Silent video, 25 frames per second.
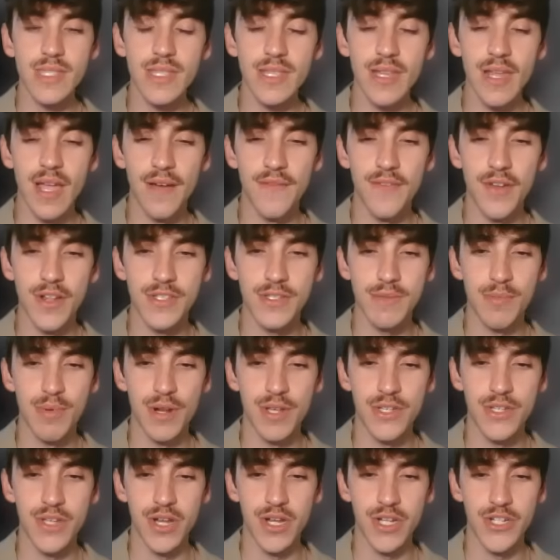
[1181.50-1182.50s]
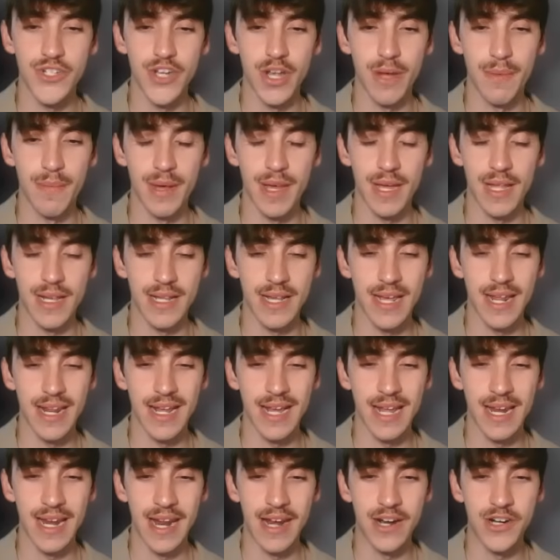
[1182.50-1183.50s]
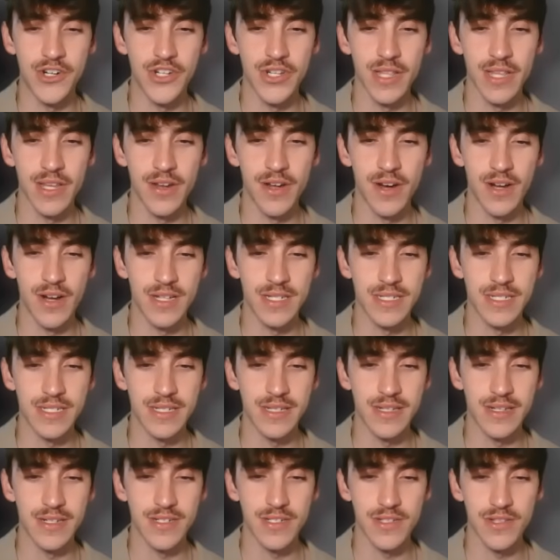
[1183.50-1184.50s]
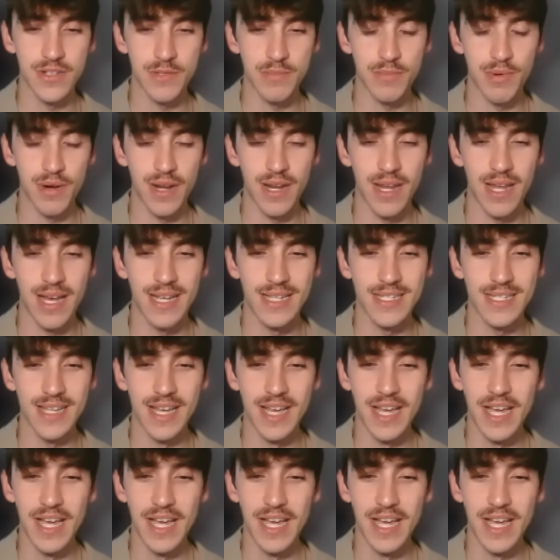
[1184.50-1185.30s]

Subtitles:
I've done some pretty solid chip, and getting an energy lead on Steelix looks pretty nice.